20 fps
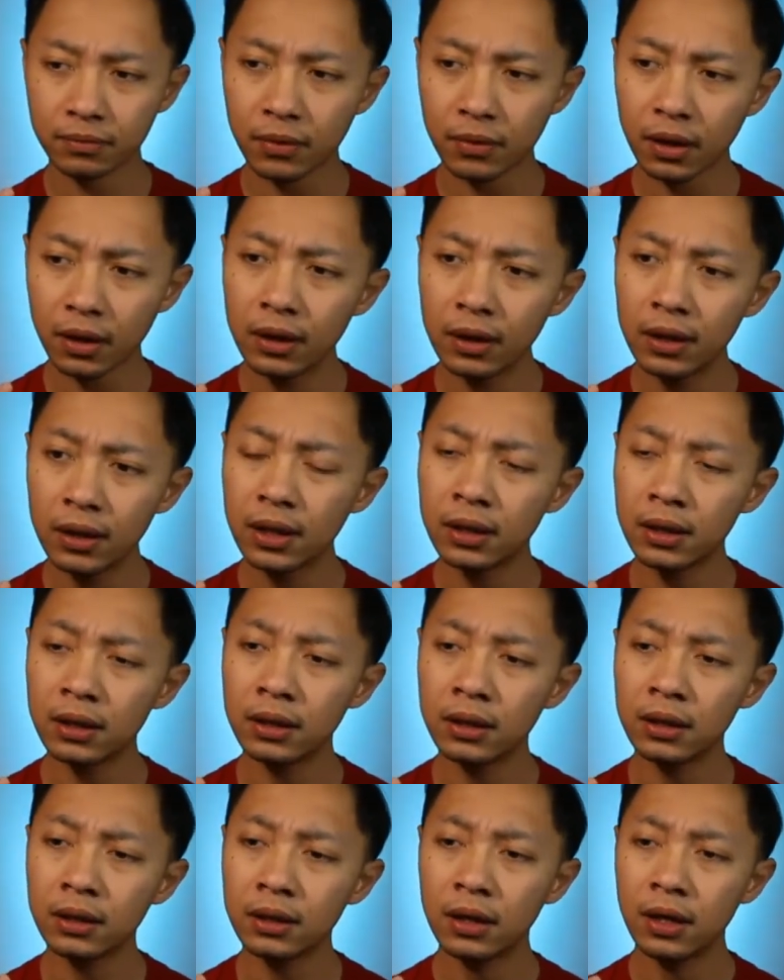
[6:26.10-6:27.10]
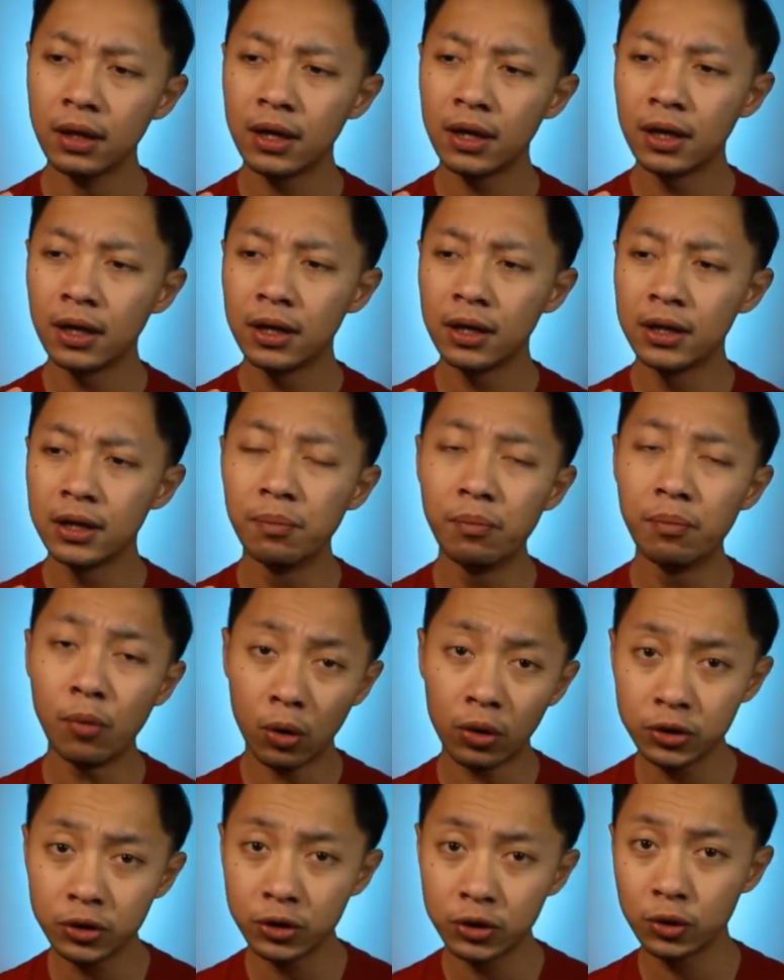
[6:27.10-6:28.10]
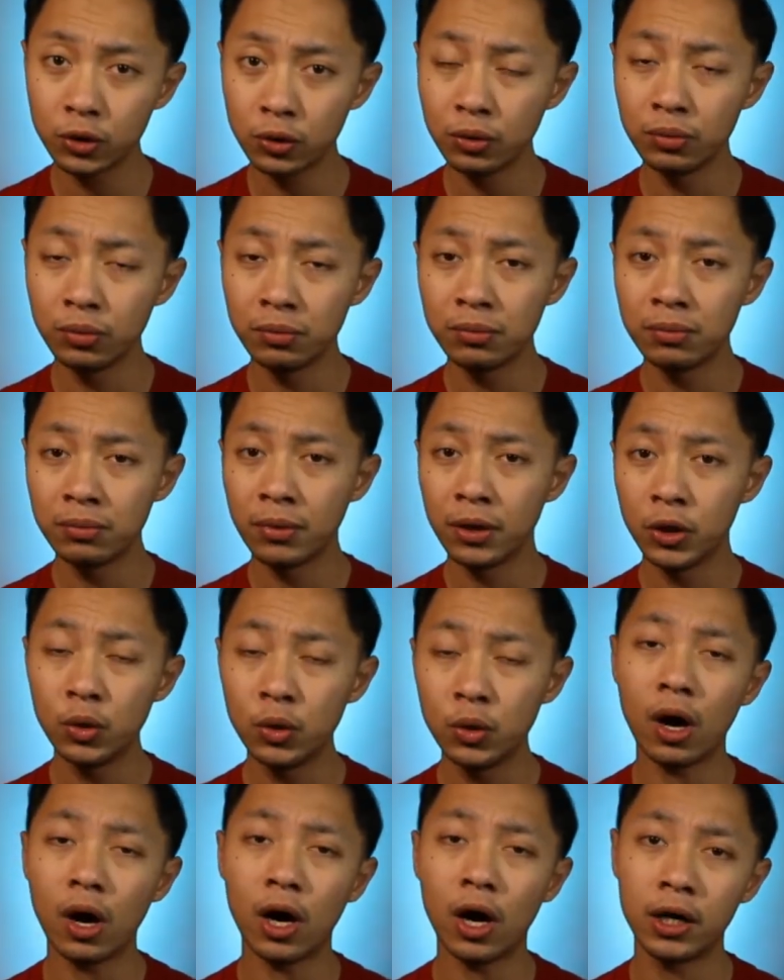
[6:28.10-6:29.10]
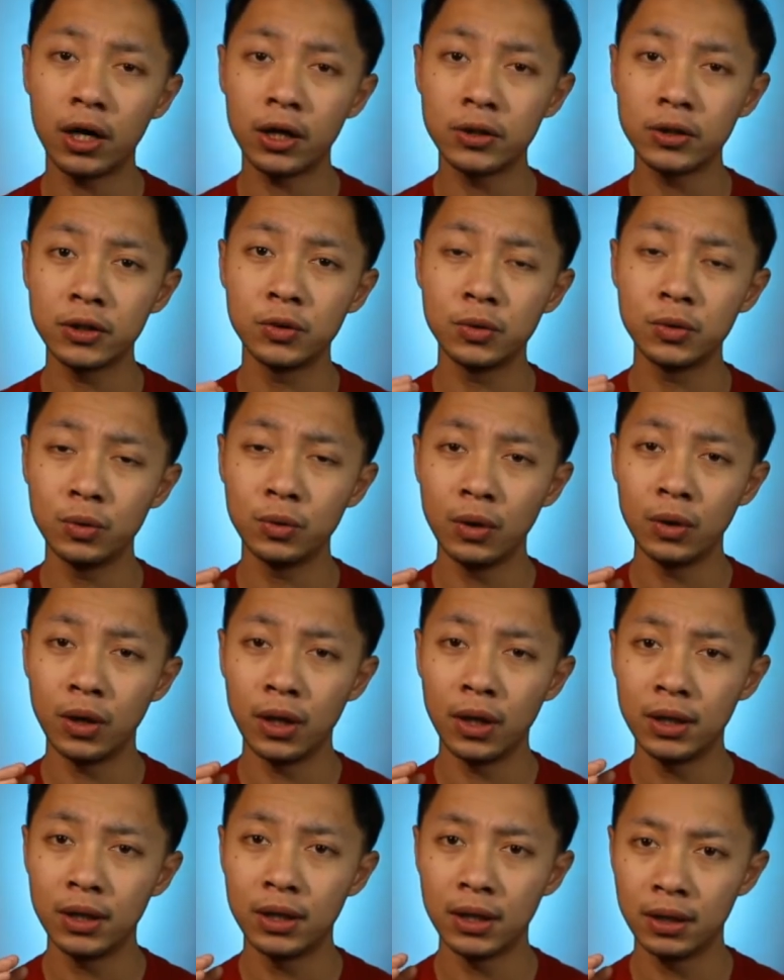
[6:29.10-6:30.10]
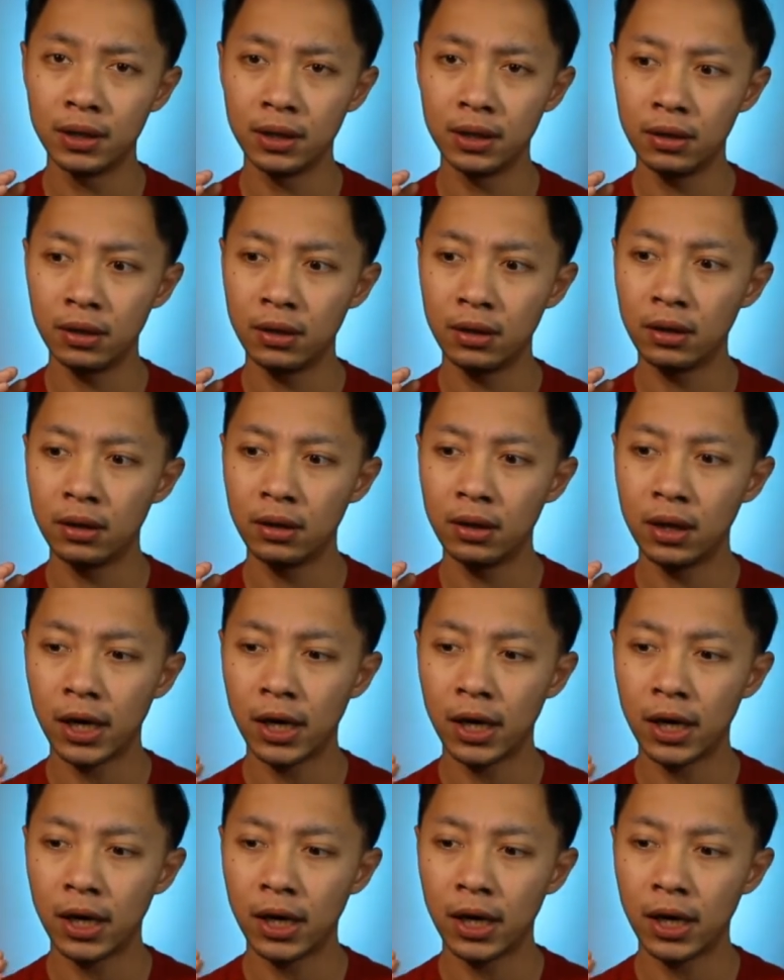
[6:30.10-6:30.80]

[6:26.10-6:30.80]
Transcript: the the more zoom you are to the